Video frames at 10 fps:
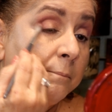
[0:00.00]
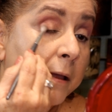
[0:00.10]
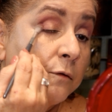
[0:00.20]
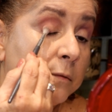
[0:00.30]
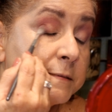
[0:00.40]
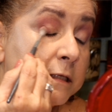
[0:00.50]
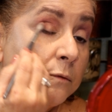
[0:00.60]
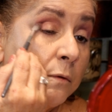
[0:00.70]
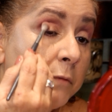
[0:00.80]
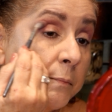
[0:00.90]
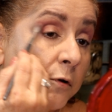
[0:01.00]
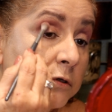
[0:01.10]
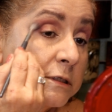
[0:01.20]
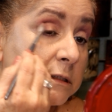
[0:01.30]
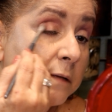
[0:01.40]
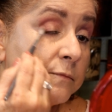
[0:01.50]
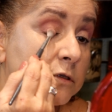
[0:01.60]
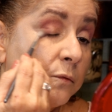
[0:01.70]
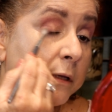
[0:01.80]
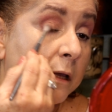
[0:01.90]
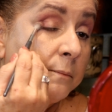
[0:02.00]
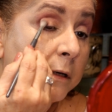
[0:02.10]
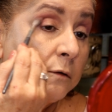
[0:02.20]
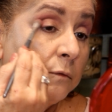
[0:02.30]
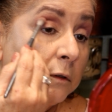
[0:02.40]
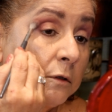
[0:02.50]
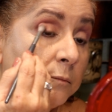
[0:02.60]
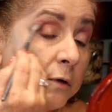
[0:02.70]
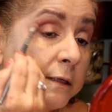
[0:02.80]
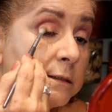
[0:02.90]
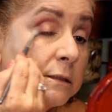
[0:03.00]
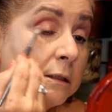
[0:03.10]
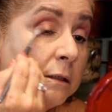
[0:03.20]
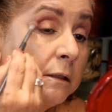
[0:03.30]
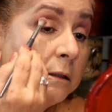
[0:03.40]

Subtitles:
bankruptcy when we purchased them. So we got them at a really good price.